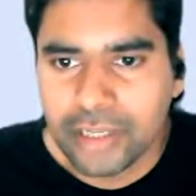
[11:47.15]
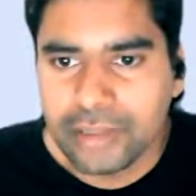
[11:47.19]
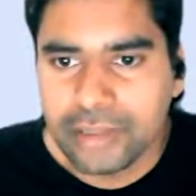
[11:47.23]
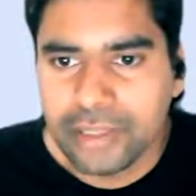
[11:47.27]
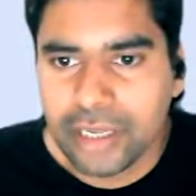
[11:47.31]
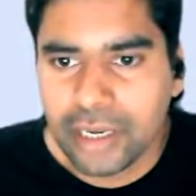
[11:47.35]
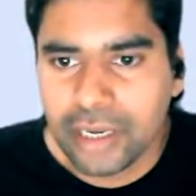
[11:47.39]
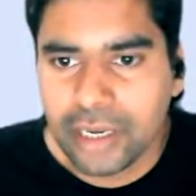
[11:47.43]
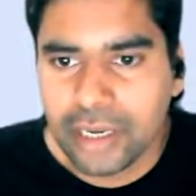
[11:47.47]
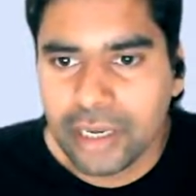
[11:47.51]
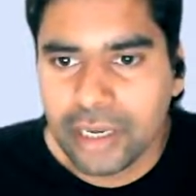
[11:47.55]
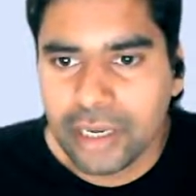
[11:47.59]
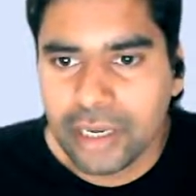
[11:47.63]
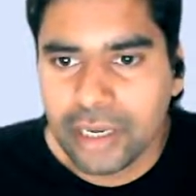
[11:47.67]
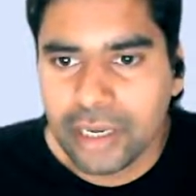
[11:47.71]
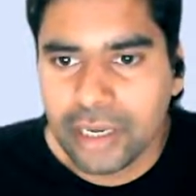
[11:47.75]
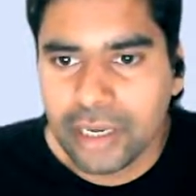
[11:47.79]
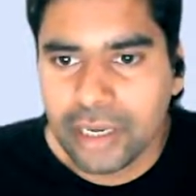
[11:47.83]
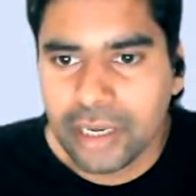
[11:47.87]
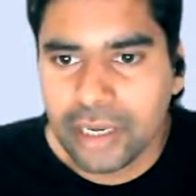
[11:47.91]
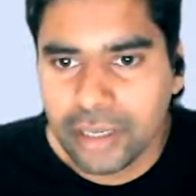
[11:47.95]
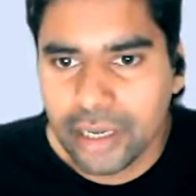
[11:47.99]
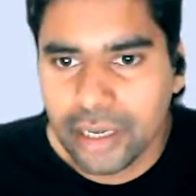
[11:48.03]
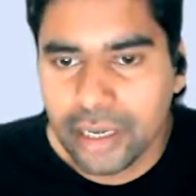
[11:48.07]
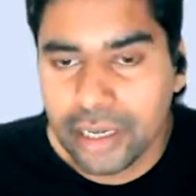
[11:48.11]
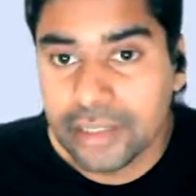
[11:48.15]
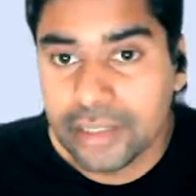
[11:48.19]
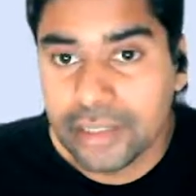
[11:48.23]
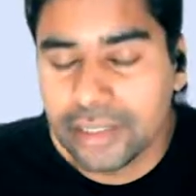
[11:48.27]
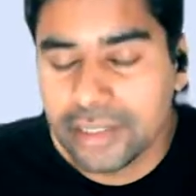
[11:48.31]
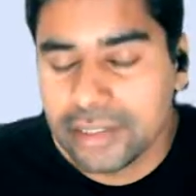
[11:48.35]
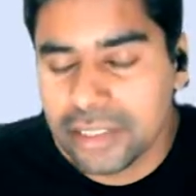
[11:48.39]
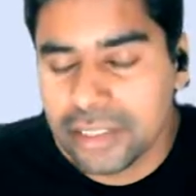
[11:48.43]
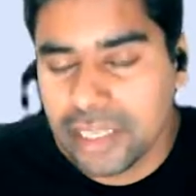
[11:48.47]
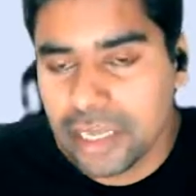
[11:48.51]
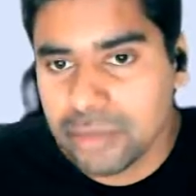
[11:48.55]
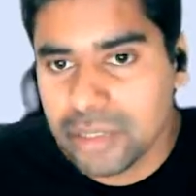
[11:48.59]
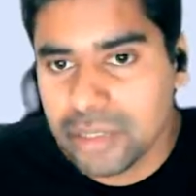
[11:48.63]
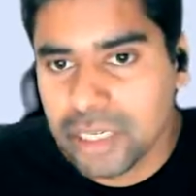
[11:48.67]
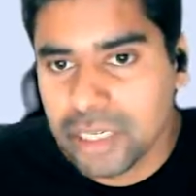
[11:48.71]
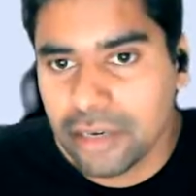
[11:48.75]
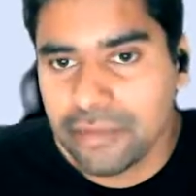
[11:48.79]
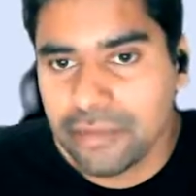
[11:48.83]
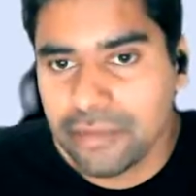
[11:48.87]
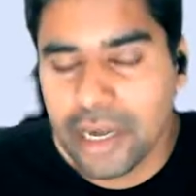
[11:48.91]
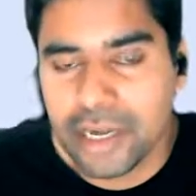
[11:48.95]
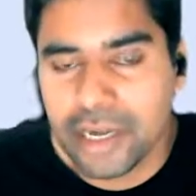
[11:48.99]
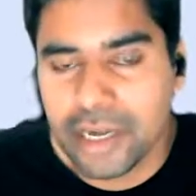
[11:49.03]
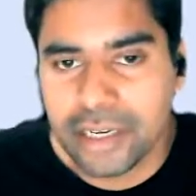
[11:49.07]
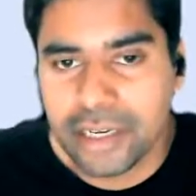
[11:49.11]
That resulted in the
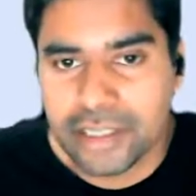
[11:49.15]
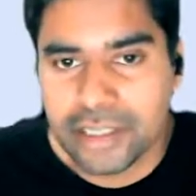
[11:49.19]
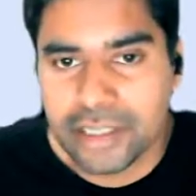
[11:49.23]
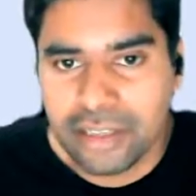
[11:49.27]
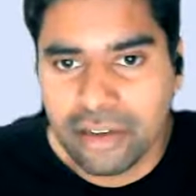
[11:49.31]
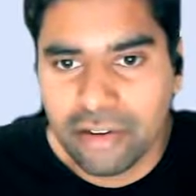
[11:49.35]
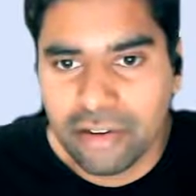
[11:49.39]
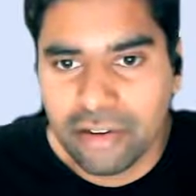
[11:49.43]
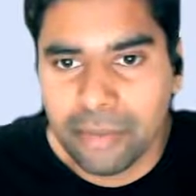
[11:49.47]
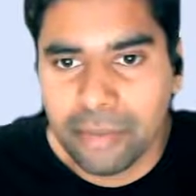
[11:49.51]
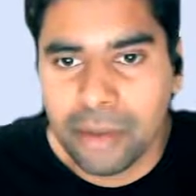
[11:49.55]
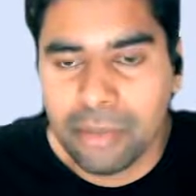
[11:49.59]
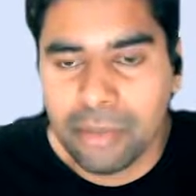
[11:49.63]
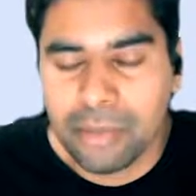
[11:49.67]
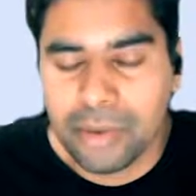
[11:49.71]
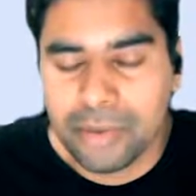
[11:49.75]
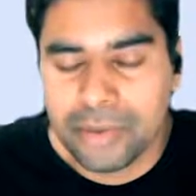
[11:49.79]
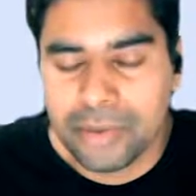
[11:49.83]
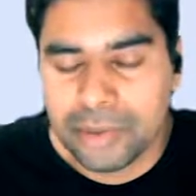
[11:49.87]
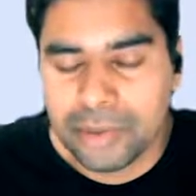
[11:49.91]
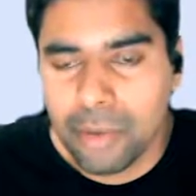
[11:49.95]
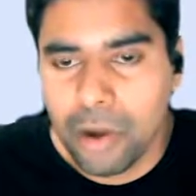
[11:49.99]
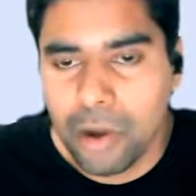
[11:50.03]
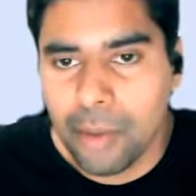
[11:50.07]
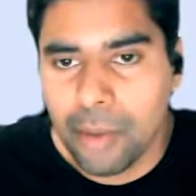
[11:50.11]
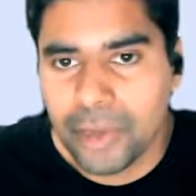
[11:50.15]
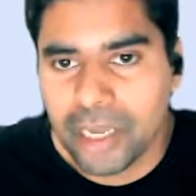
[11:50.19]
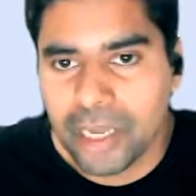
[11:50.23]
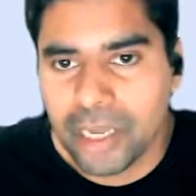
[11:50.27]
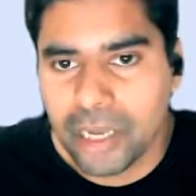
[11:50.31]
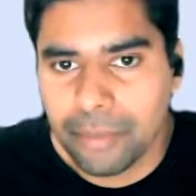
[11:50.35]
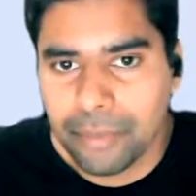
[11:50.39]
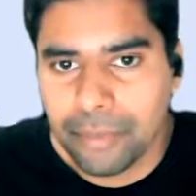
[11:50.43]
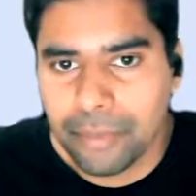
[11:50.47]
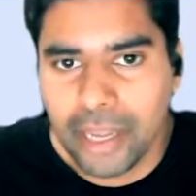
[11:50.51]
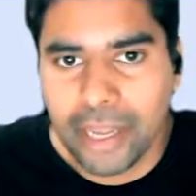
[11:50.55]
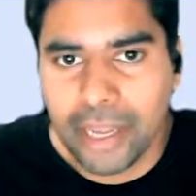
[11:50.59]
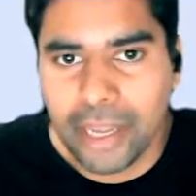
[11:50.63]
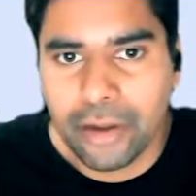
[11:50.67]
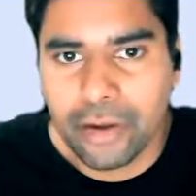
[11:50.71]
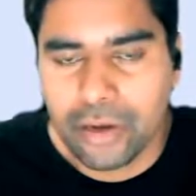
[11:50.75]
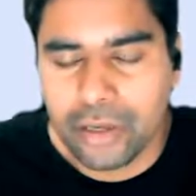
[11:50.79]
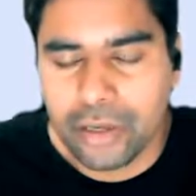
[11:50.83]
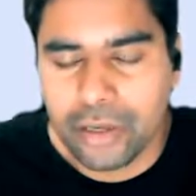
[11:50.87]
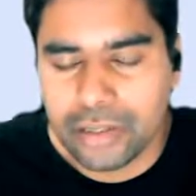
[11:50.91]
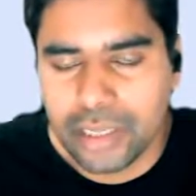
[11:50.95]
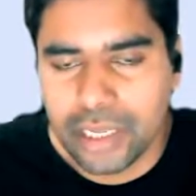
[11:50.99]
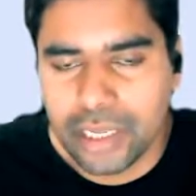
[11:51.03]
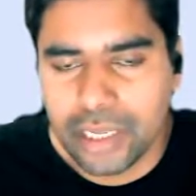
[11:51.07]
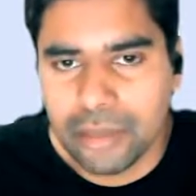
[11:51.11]
same set of data discovery problems popping up
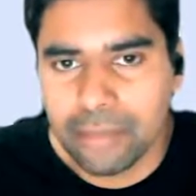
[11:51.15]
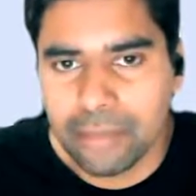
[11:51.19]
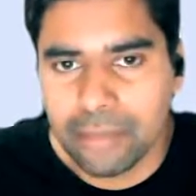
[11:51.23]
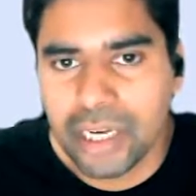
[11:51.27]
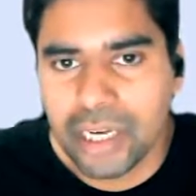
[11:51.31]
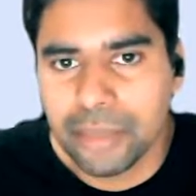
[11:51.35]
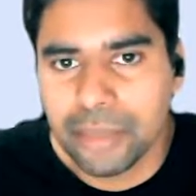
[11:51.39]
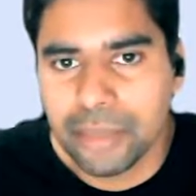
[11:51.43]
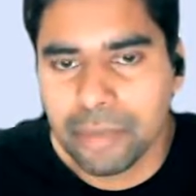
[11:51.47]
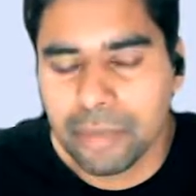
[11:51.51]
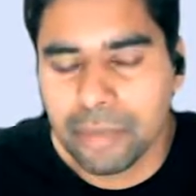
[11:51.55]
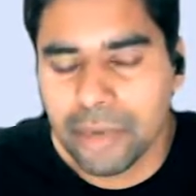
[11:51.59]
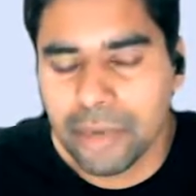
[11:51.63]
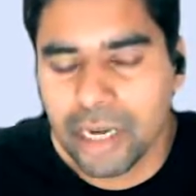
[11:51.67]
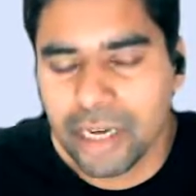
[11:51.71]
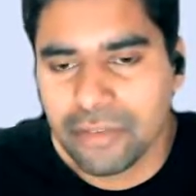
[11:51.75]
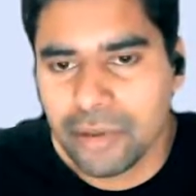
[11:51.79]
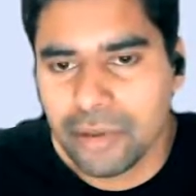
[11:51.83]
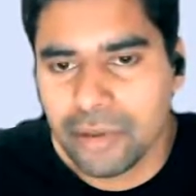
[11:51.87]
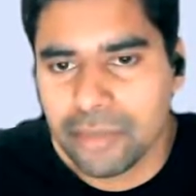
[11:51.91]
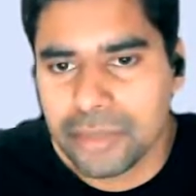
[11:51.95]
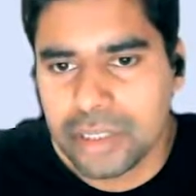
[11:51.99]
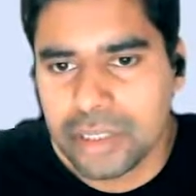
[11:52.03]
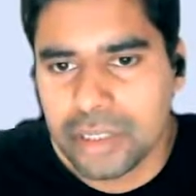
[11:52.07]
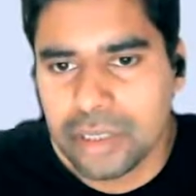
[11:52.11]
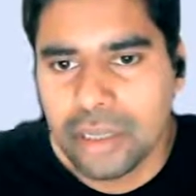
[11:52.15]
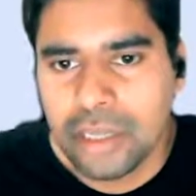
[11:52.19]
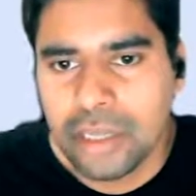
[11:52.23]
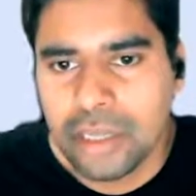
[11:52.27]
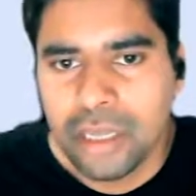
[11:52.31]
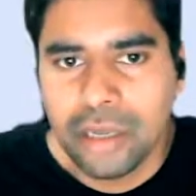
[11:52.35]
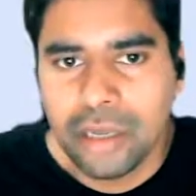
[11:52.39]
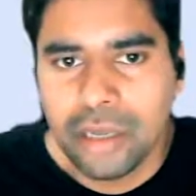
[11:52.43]
across like multiple platforms.